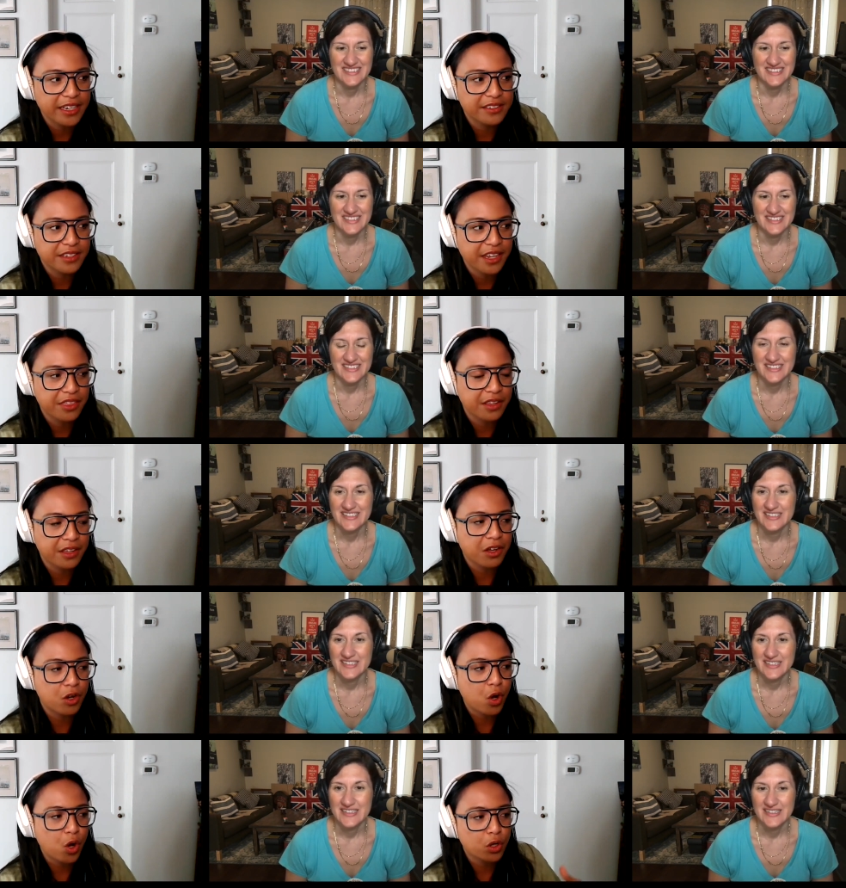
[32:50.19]
Speaker 1: It's like the
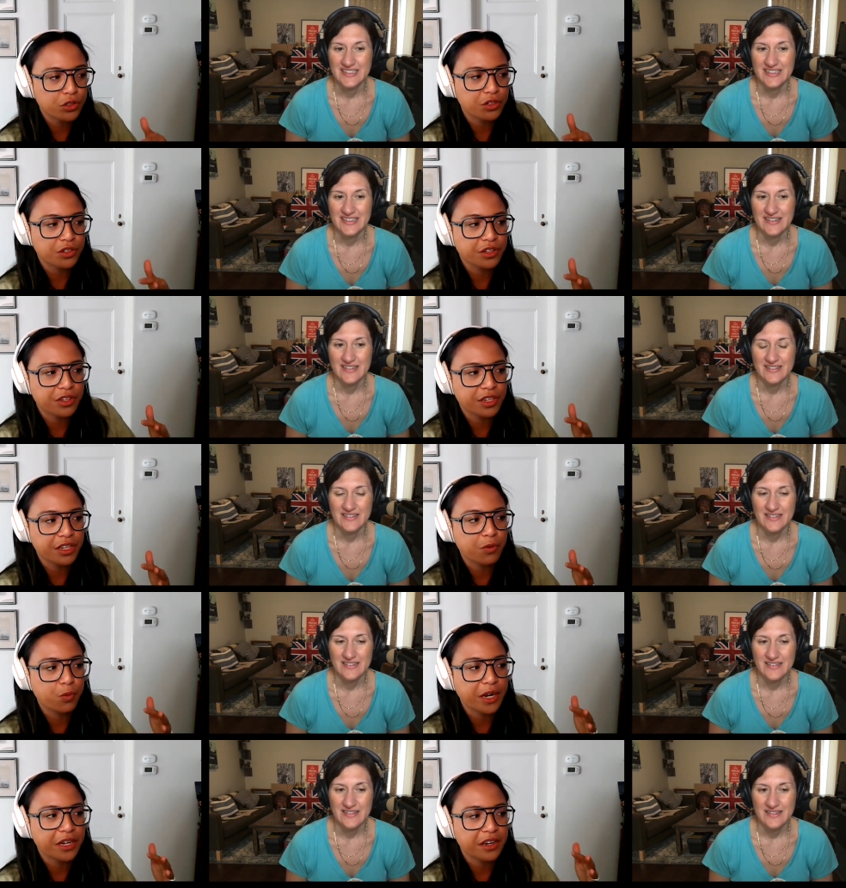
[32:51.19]
cult the
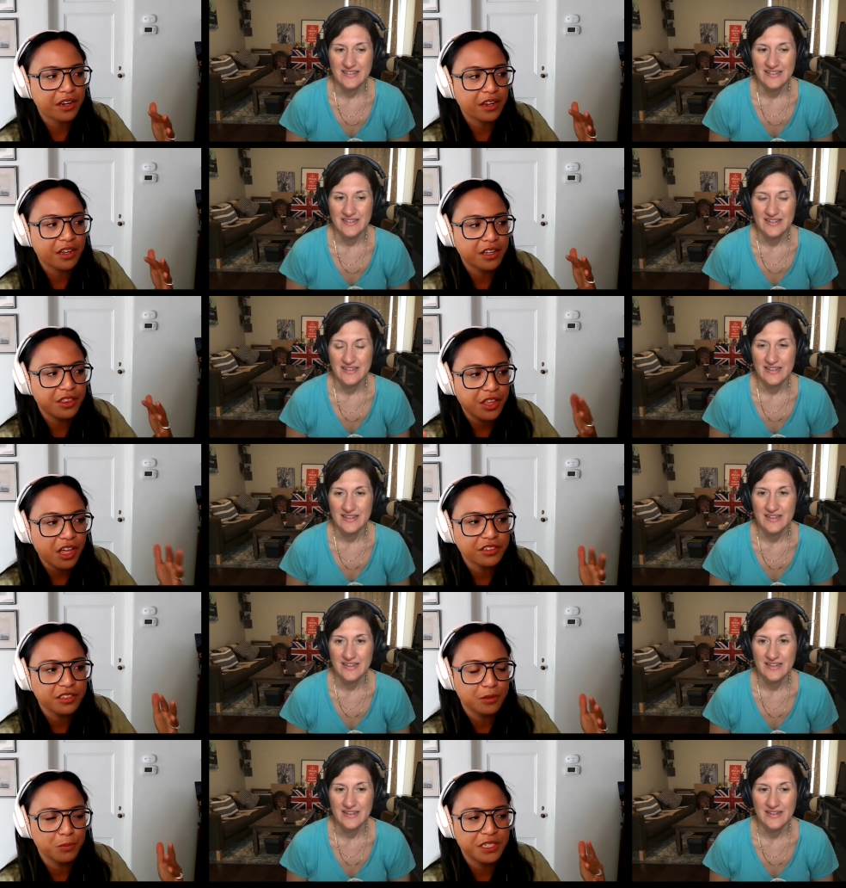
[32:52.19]
when
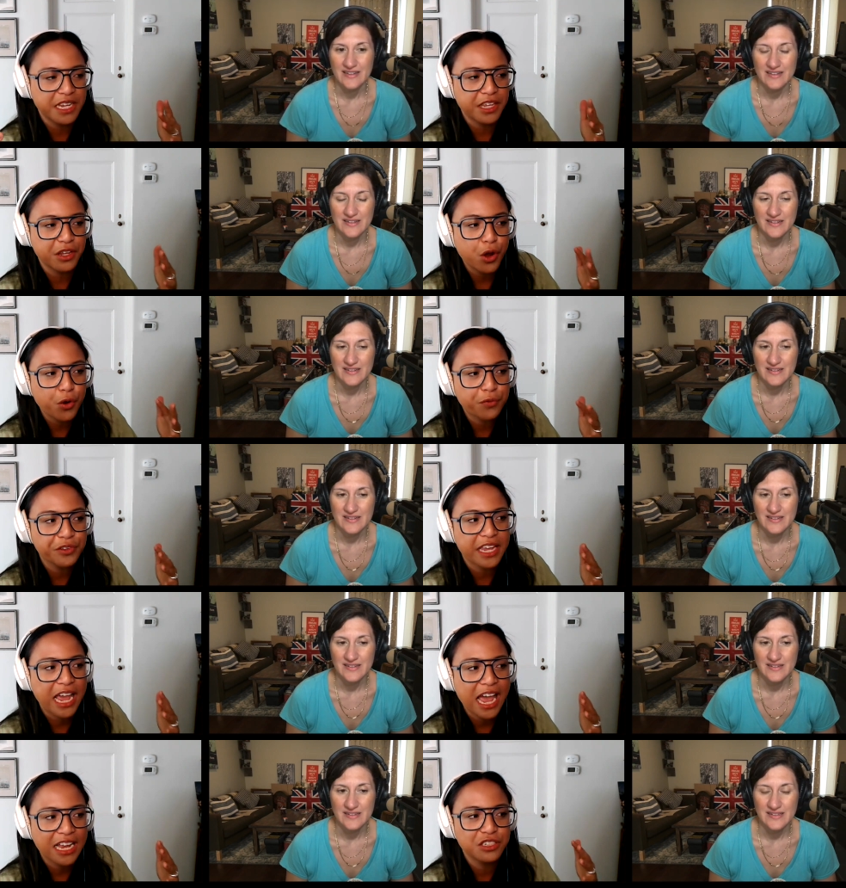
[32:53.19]
Catholicism was taking over,
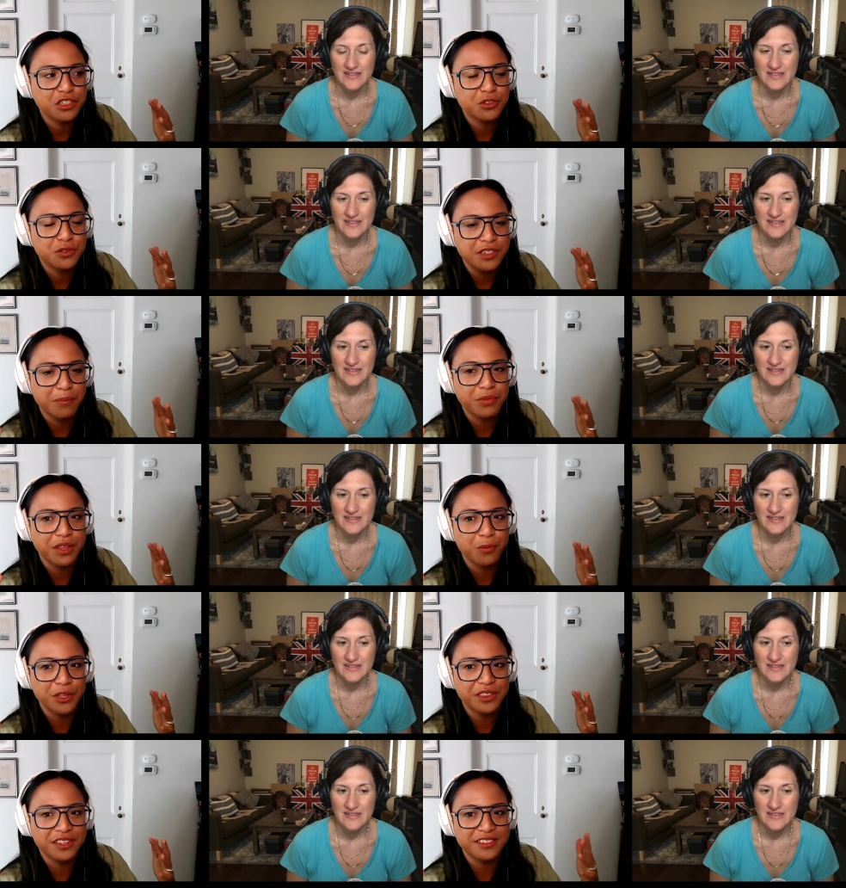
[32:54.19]
they had to do something
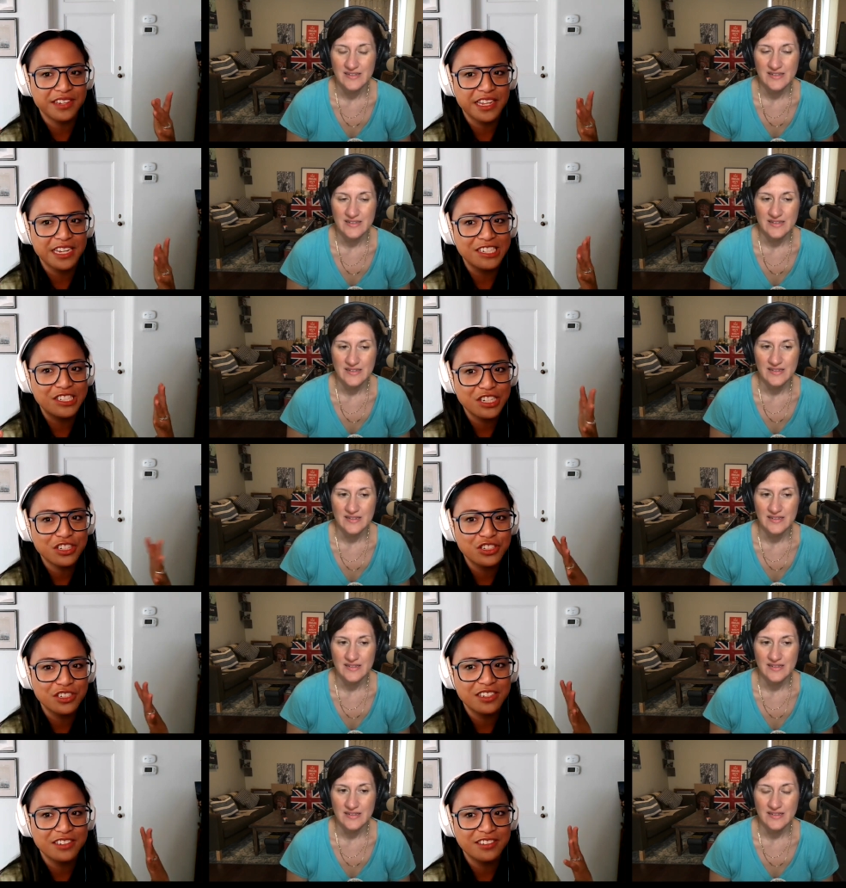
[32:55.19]
with these like
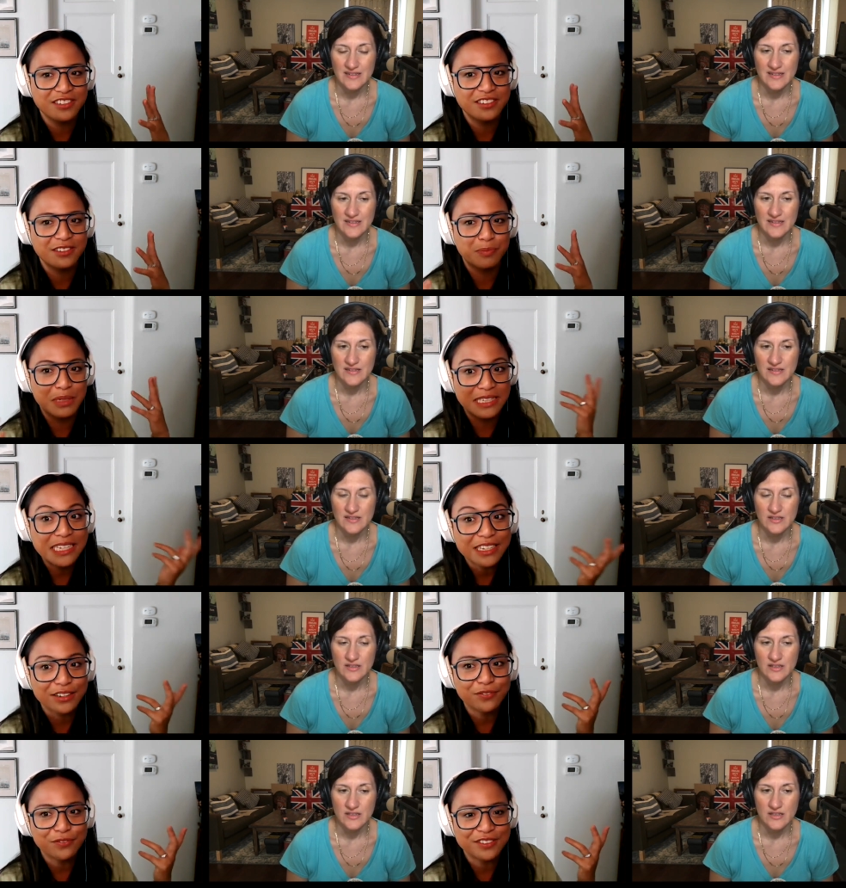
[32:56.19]
indigenous
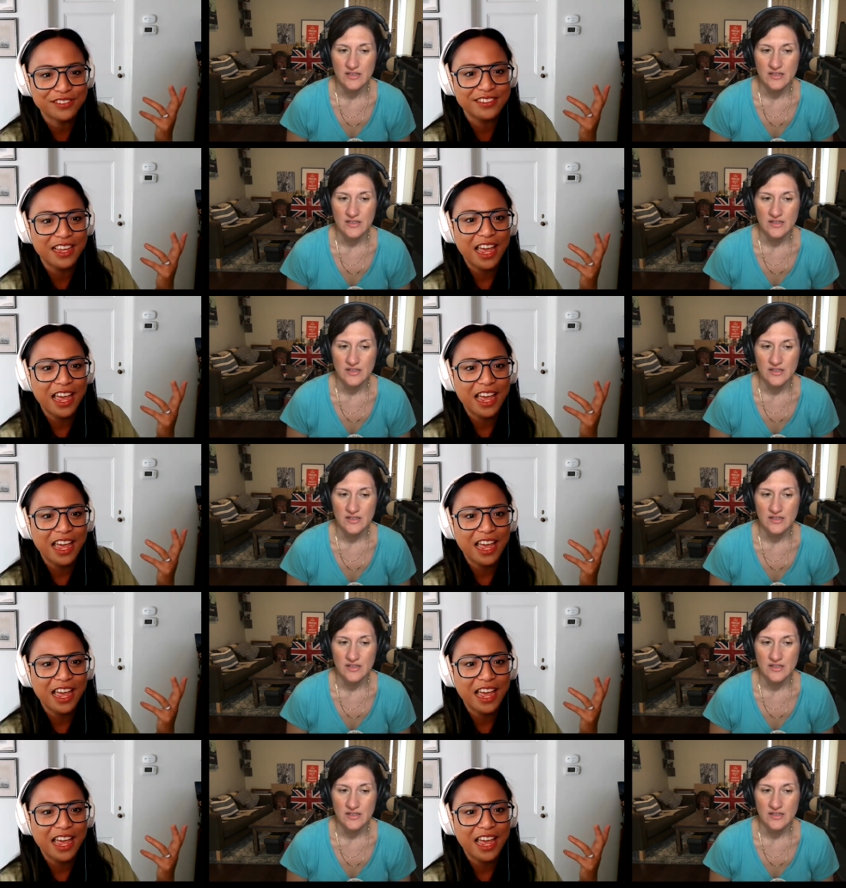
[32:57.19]
beliefs.